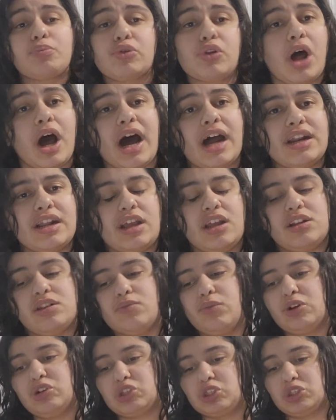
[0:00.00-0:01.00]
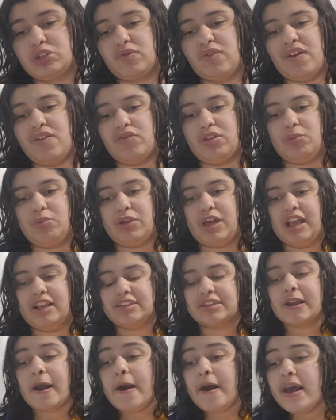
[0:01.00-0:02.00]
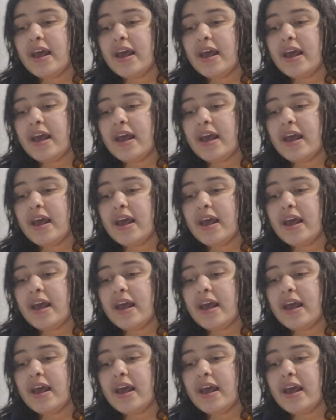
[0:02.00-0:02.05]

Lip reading: plot in Wizards of Waverly Place,